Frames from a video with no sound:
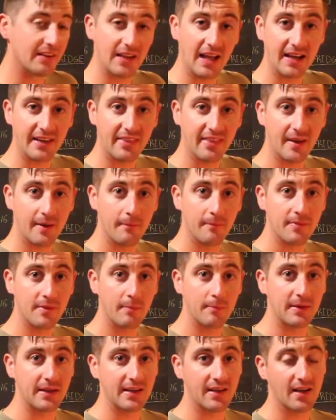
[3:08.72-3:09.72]
like them
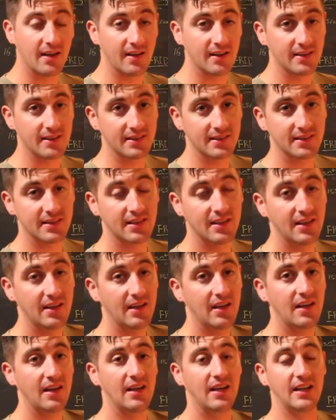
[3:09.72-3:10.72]
because
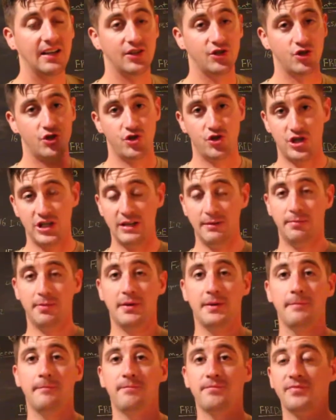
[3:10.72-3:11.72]
it's cheap,
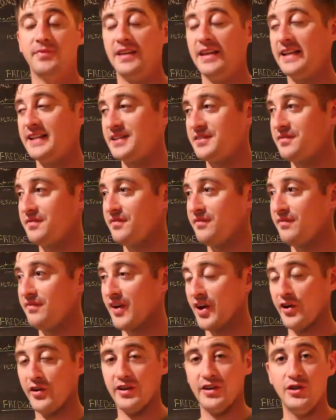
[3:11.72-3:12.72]
it's
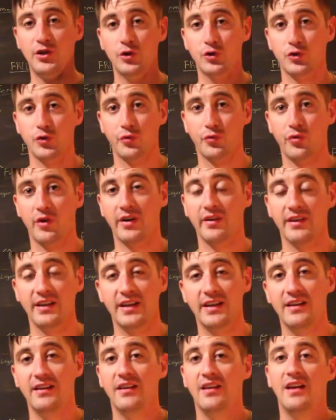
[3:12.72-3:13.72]
very
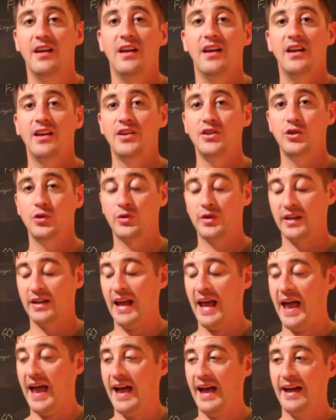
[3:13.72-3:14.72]
user-friendly. You can
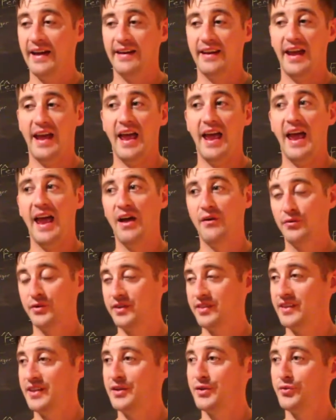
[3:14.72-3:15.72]
add
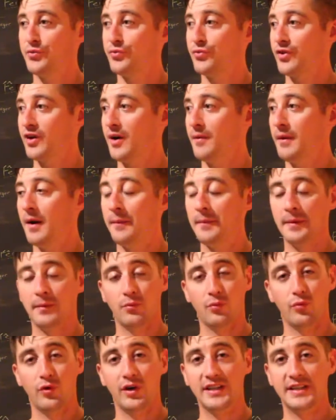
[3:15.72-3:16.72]
everything from,
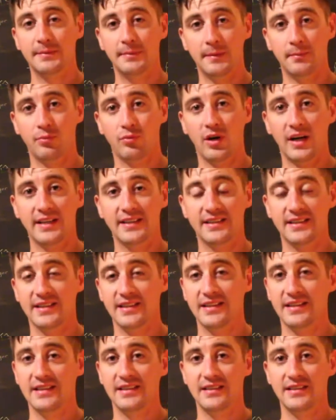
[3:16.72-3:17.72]
recipe
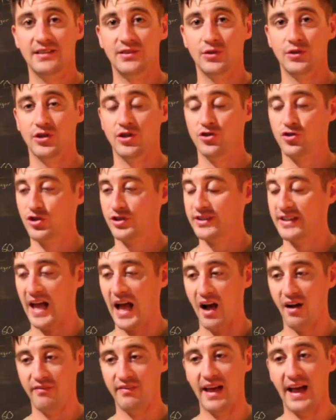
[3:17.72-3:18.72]
prices, you can adjust the
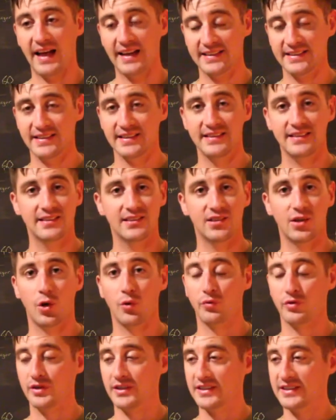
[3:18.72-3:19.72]
alpha acids
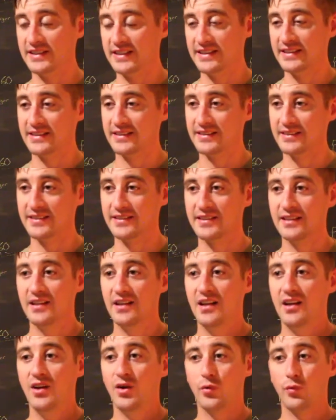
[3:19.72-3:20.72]
over the seasons,
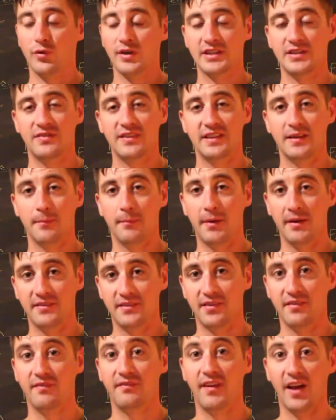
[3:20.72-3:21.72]
recipe
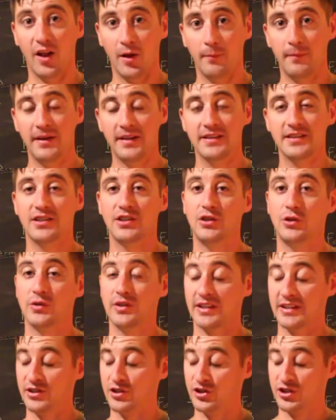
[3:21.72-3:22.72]
development. You
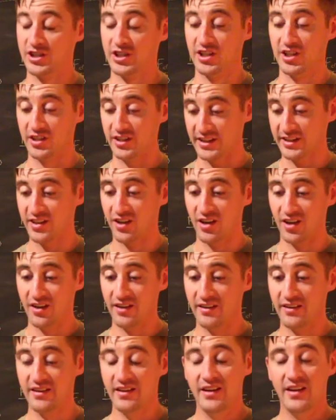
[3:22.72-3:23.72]
can just click
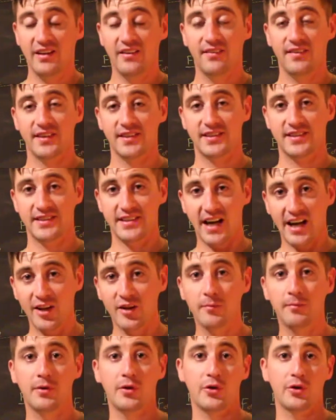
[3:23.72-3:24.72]
on the style
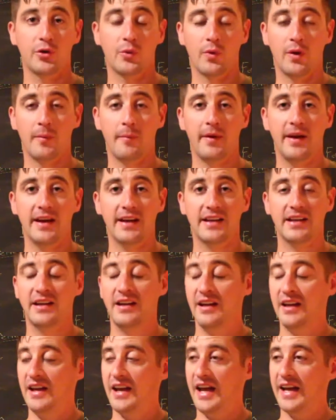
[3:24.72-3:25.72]
of beer you want to make
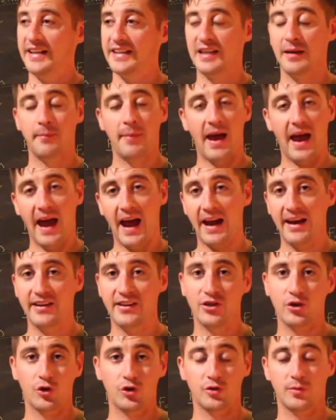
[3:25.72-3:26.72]
and keep
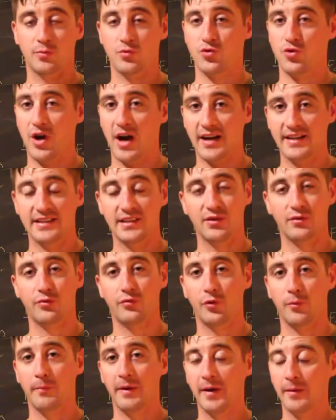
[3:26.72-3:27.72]
adding or subtracting
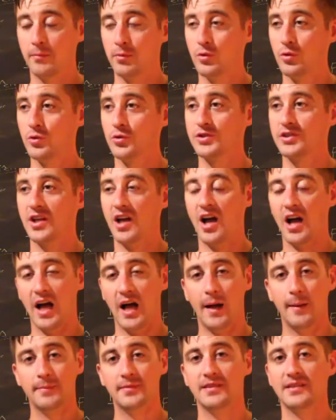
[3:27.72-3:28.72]
fermentables,
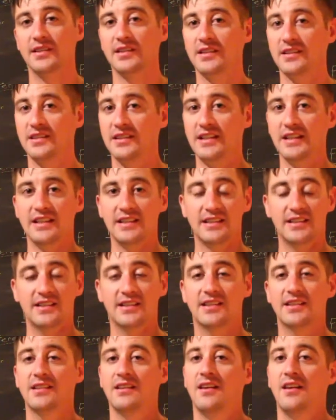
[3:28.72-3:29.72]
hops,
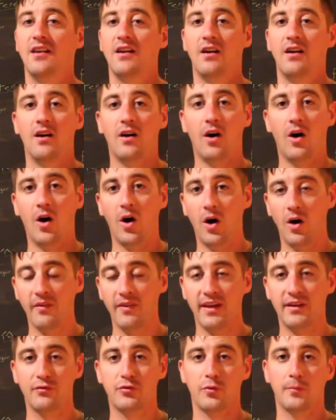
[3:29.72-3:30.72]
yeasts, all
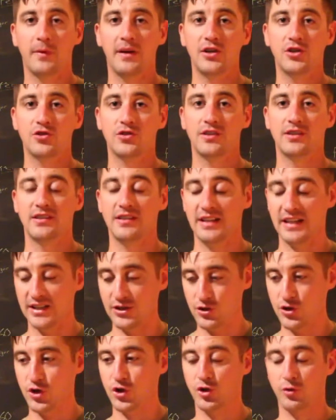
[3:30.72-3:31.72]
the information
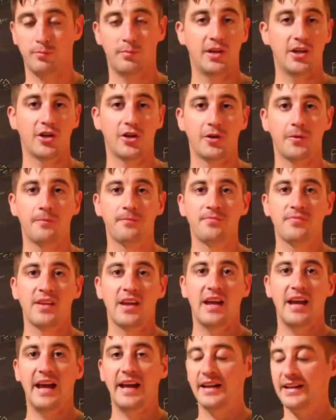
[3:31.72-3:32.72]
into your beer,
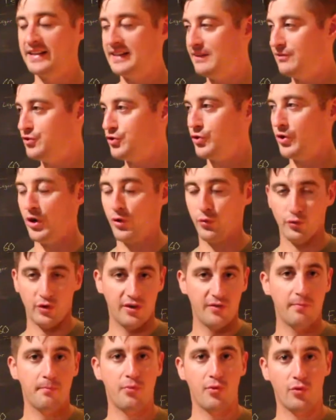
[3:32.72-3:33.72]
and it gives you a
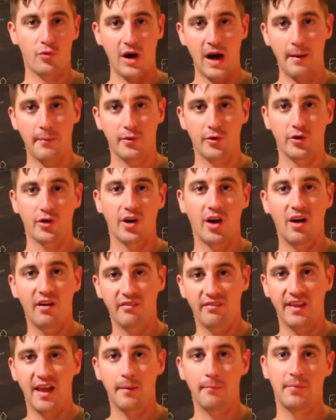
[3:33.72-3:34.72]
rough parameter
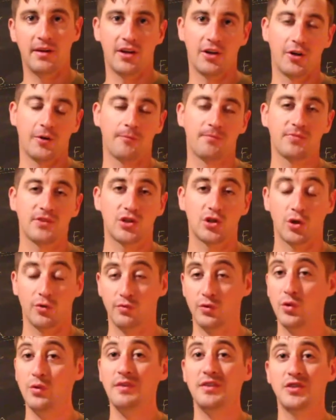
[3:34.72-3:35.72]
of that beer. So
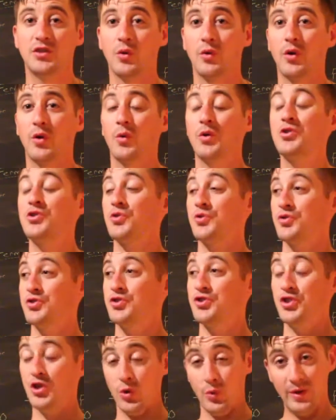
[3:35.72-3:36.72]
if you don't know what you're
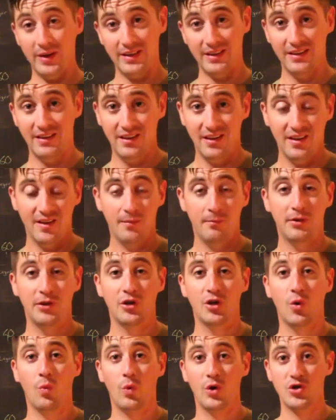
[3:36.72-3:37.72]
doing, but you
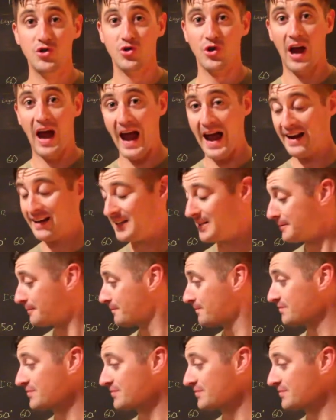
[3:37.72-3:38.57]
know what you're adding,